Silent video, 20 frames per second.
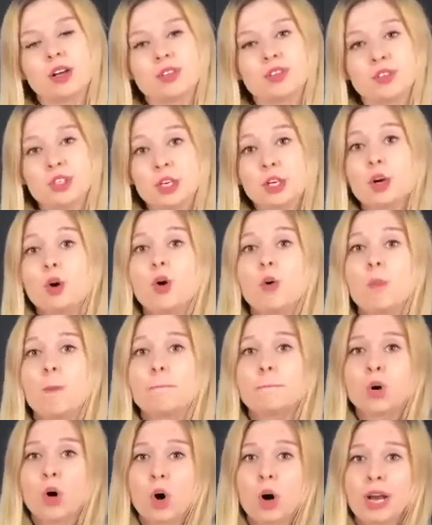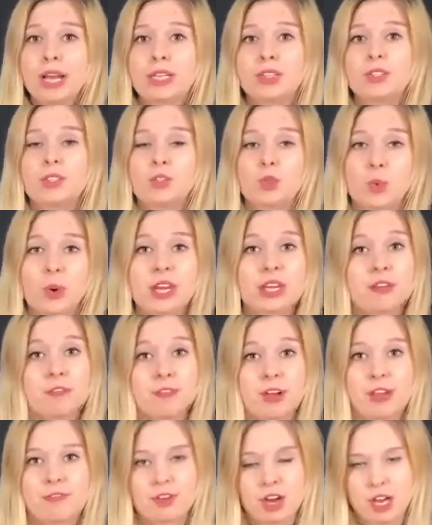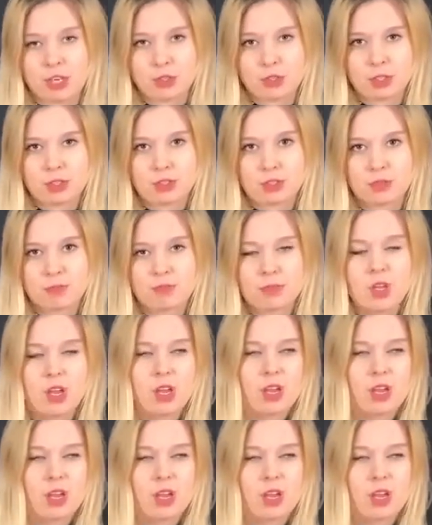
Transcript: 0.2500.